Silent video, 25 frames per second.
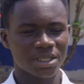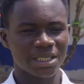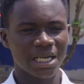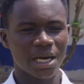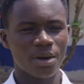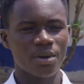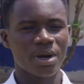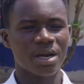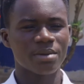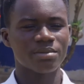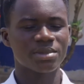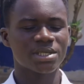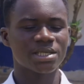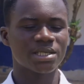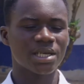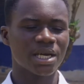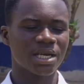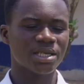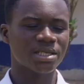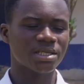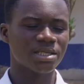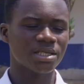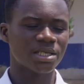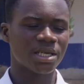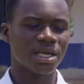Now I'm
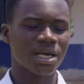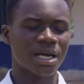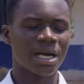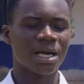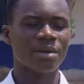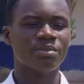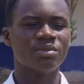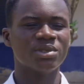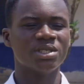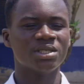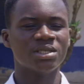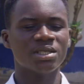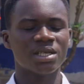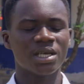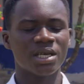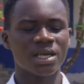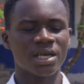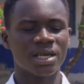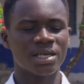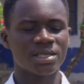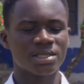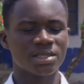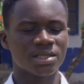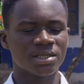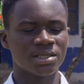staying here, I'm in
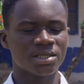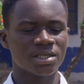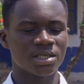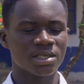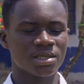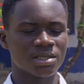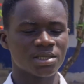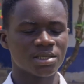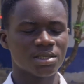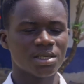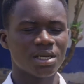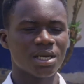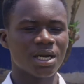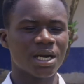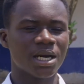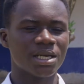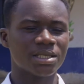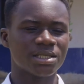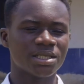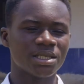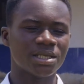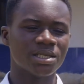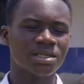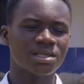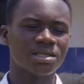SHS
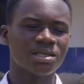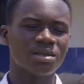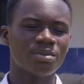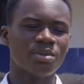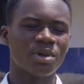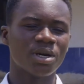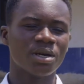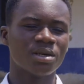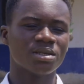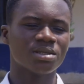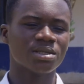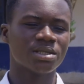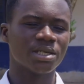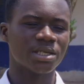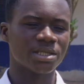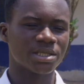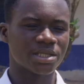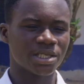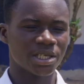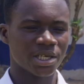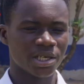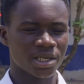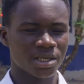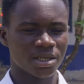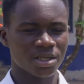at ACMA
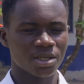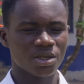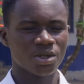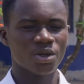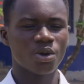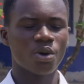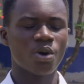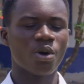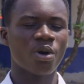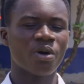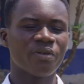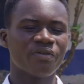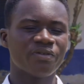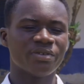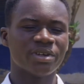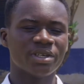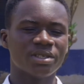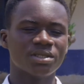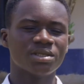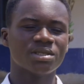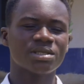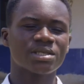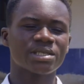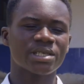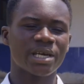SETEC
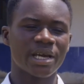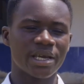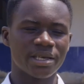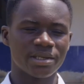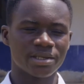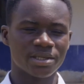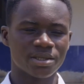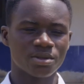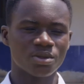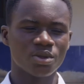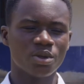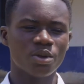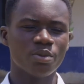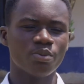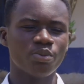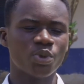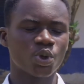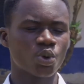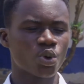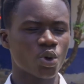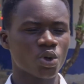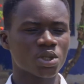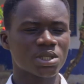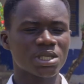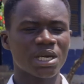offering science
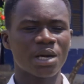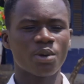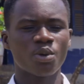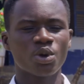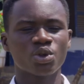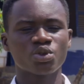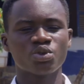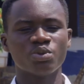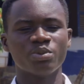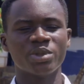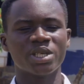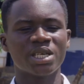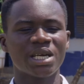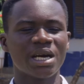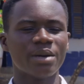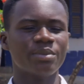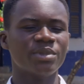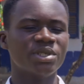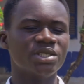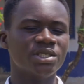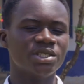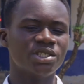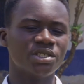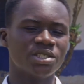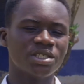because I want to become
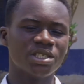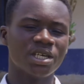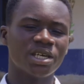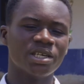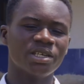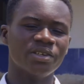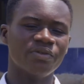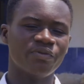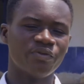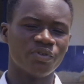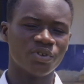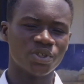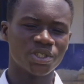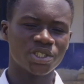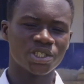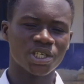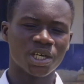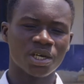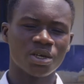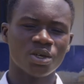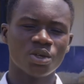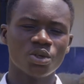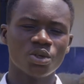engineer in future.